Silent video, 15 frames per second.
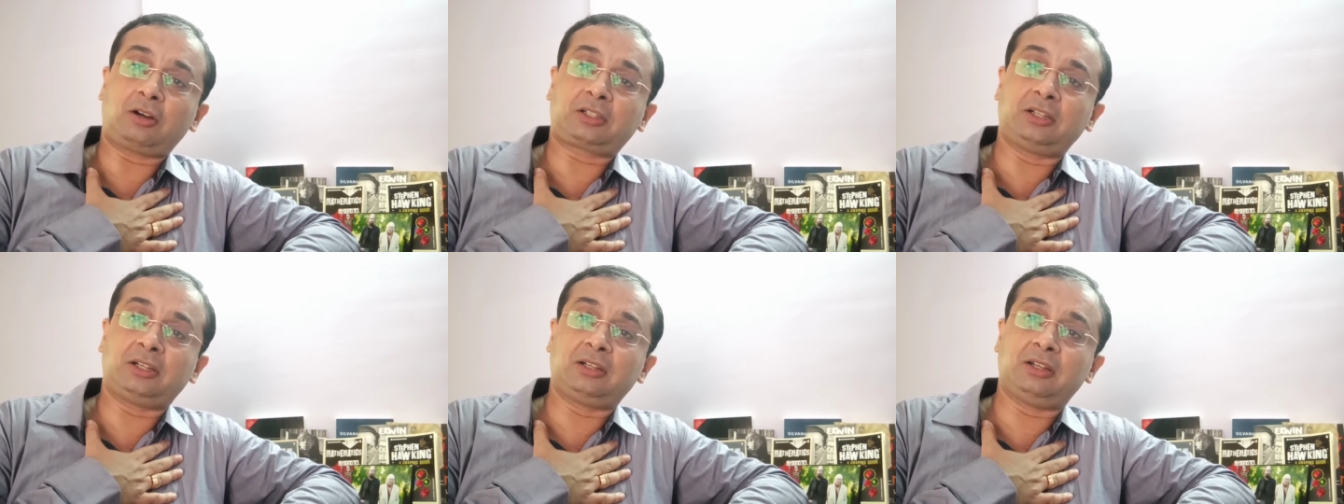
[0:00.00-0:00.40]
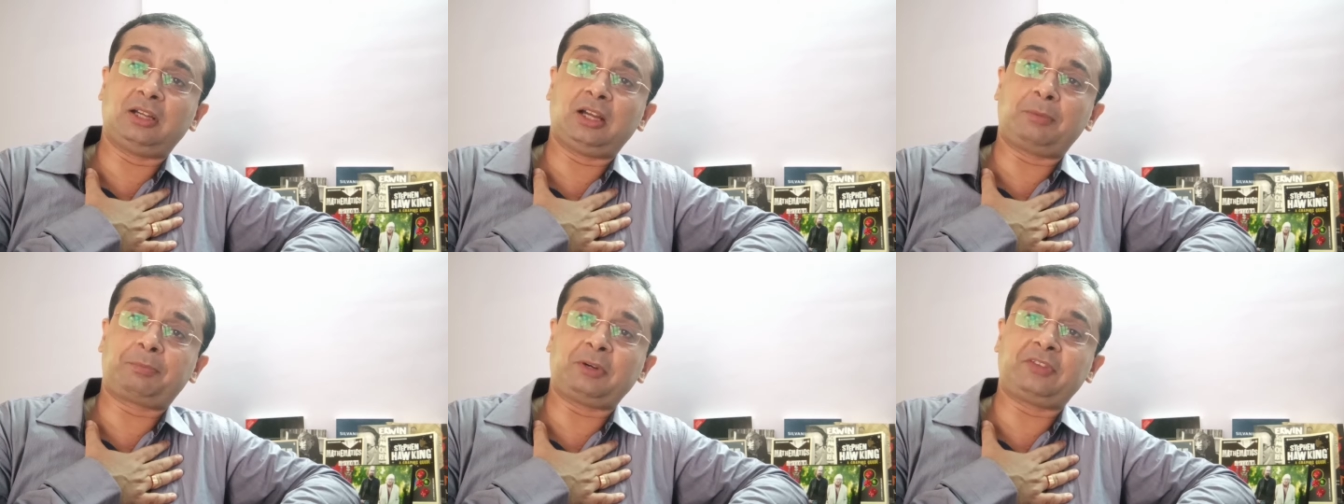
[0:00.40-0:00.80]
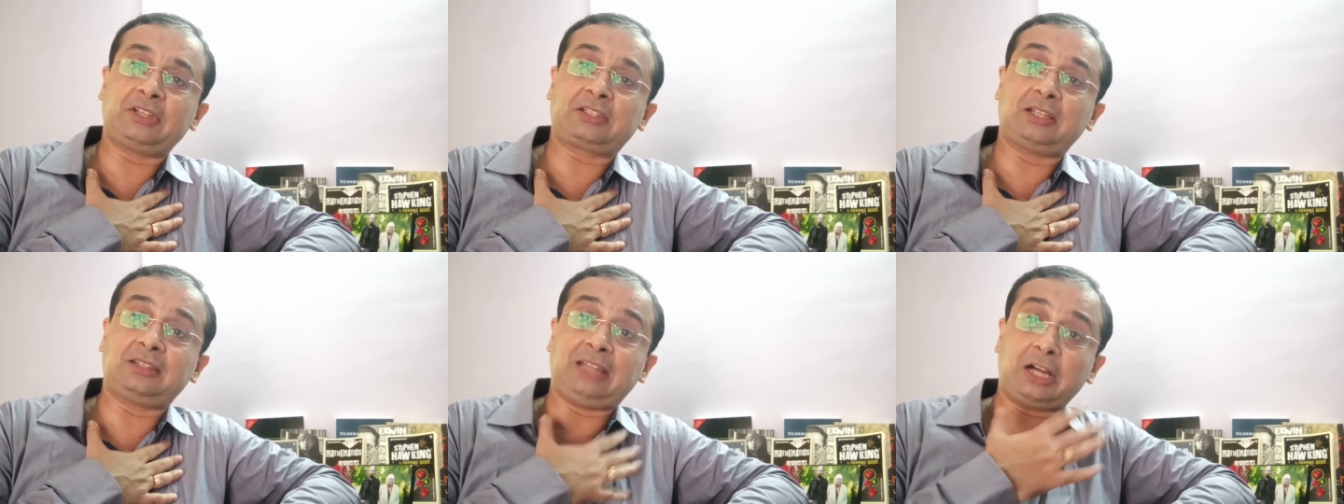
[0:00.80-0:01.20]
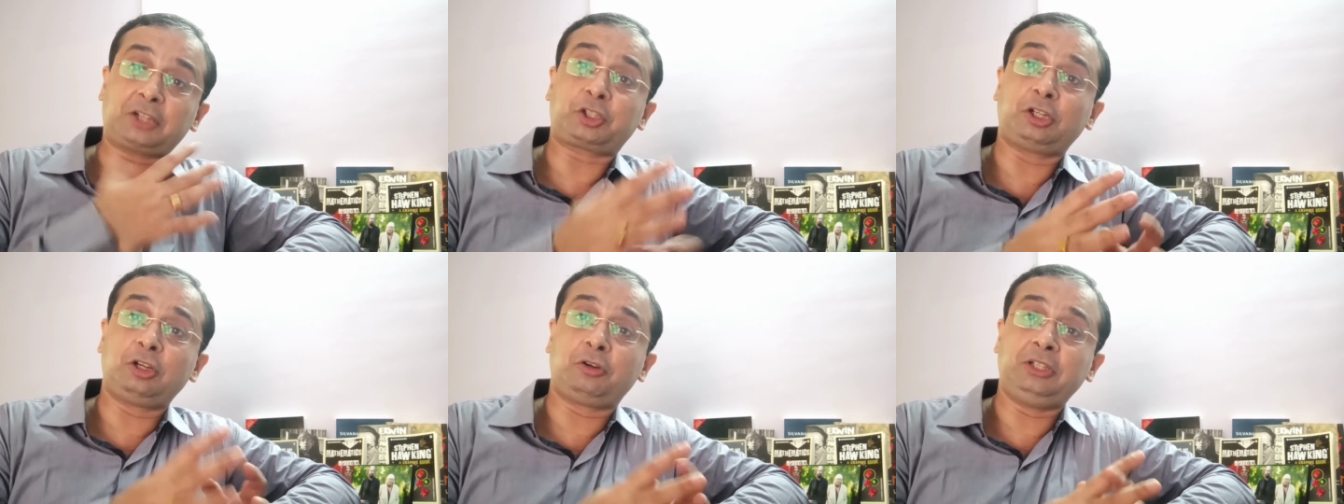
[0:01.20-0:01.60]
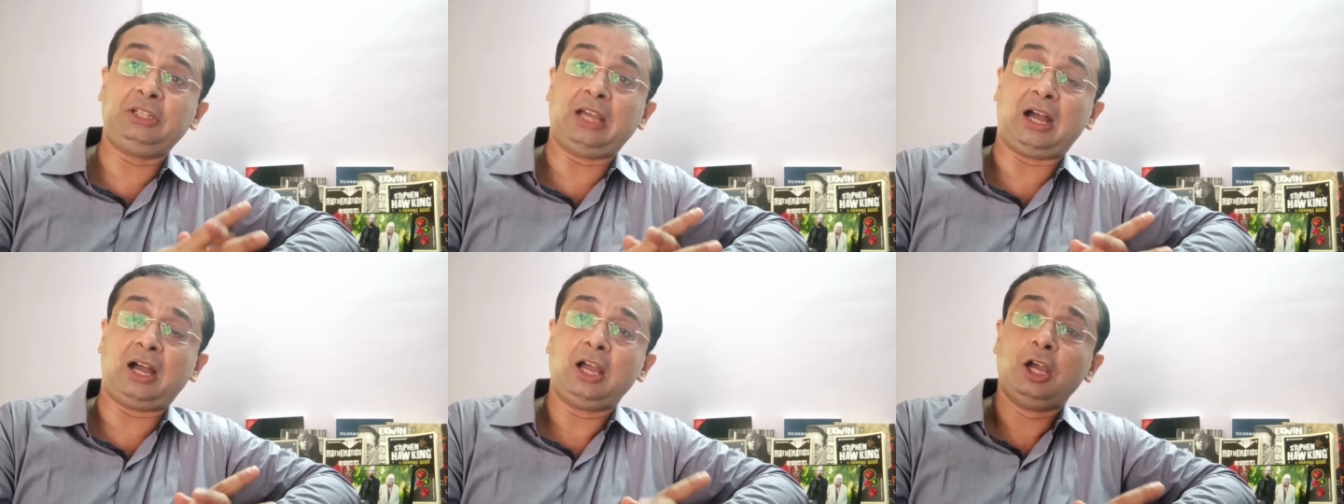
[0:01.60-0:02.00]
dr uh, professor daksh
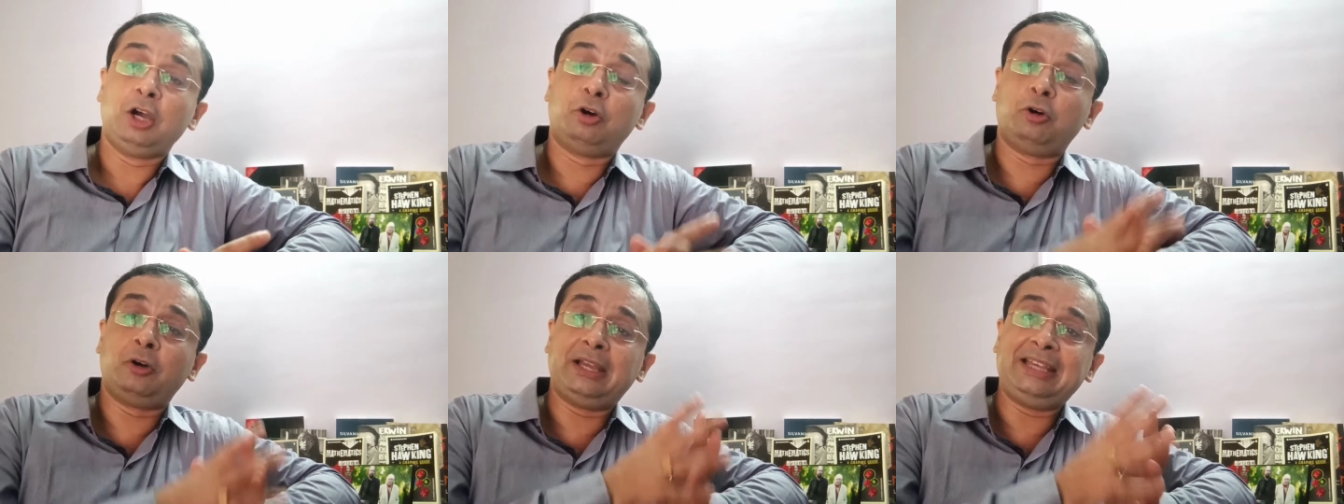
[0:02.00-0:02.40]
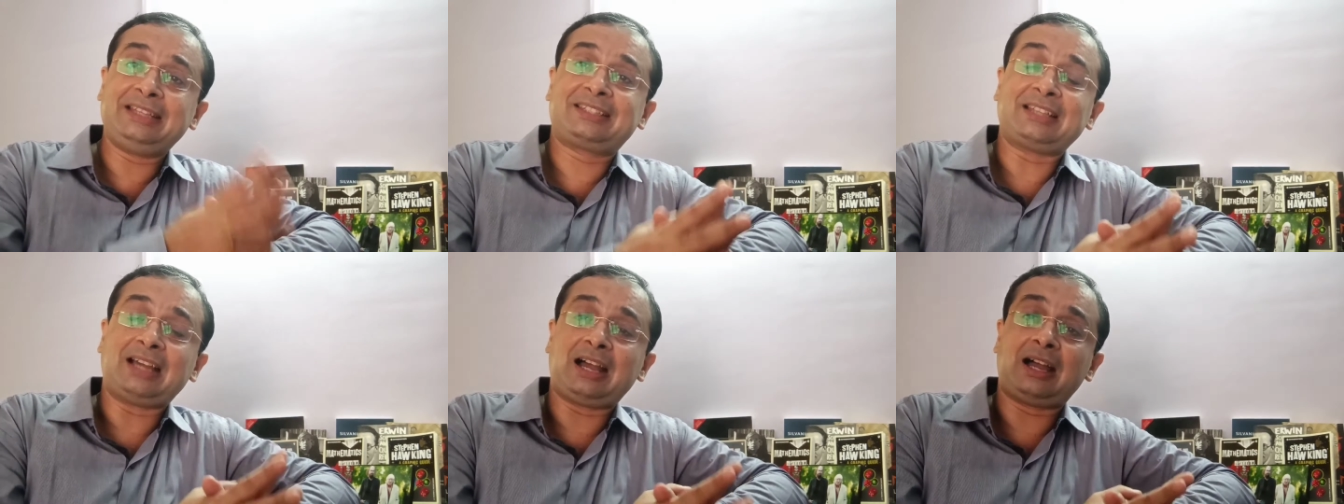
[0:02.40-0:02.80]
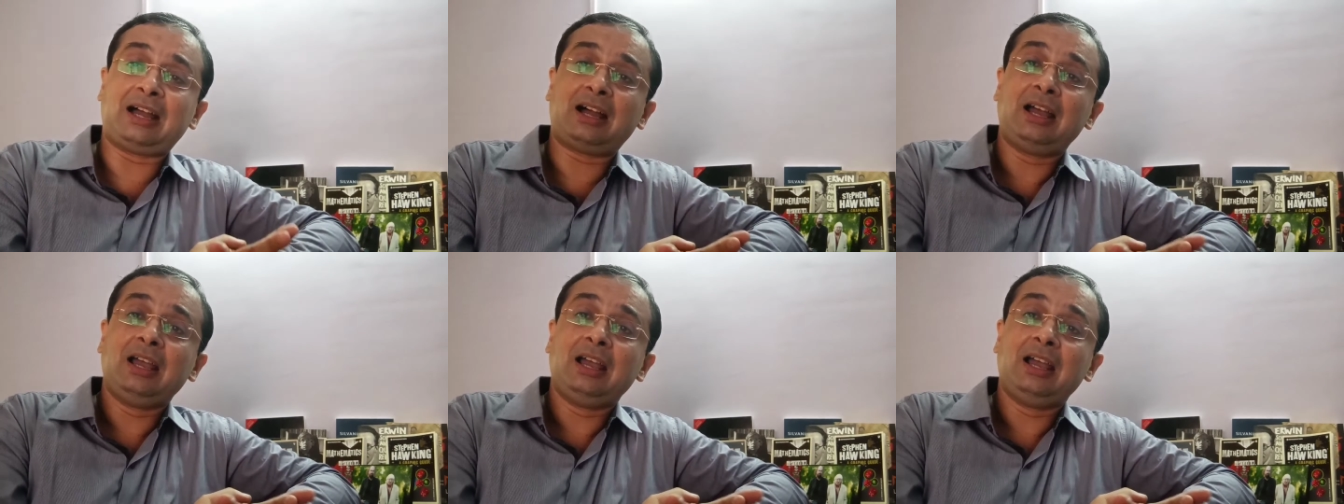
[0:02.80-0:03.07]
lohiya who is a